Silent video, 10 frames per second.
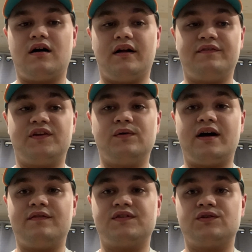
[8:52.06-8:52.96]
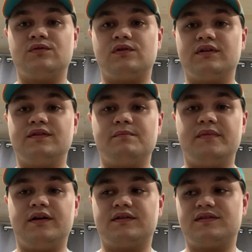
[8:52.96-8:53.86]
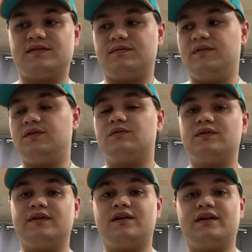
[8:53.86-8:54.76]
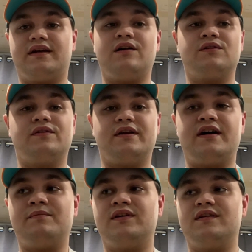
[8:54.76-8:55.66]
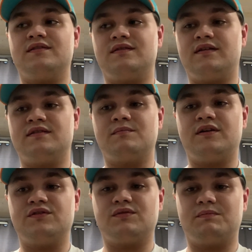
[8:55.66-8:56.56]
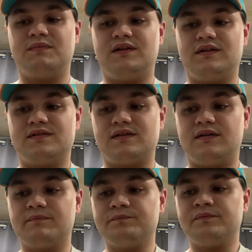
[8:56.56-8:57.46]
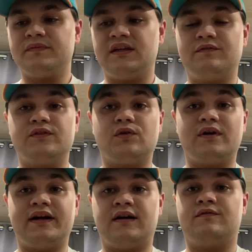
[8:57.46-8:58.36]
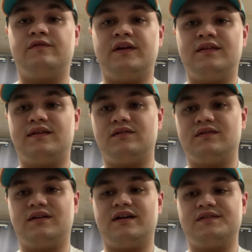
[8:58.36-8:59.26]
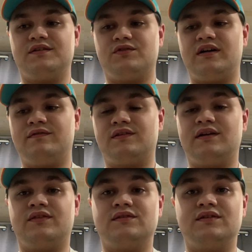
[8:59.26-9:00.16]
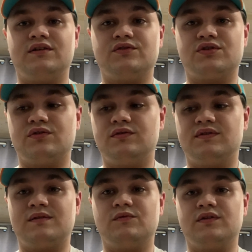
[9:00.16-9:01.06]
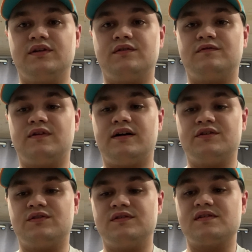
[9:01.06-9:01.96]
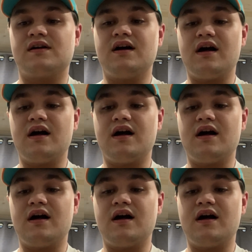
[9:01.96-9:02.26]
If you have Sewell in the mix, you don't really got to count on that happening as much, because even though I have faith in all the guys they drafted, I think they all showed some really good flashes.